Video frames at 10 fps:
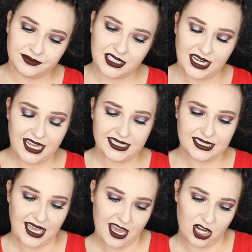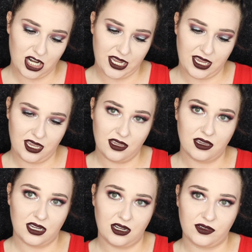today's
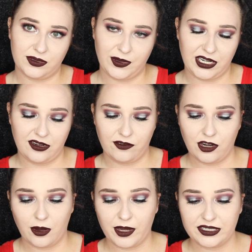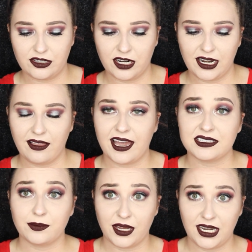Saturday, I know it's Monday for y'all, but I started it
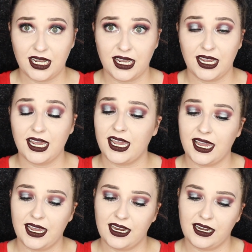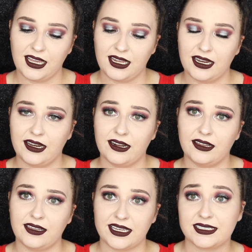last Monday, and
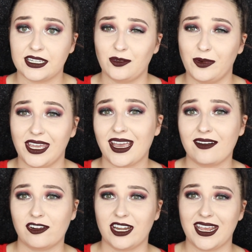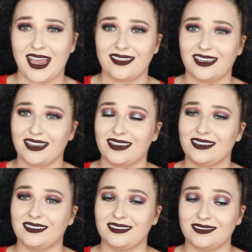in less than a week, I've already gained like
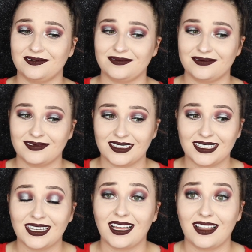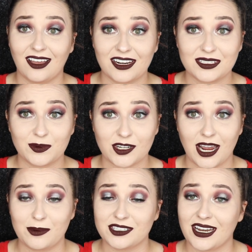a lot of
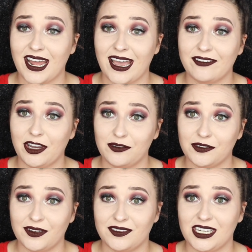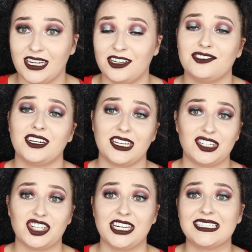subscribers, and I have over fifteen hundred
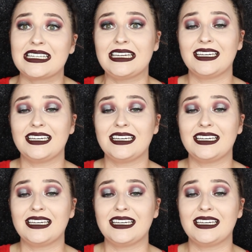entries.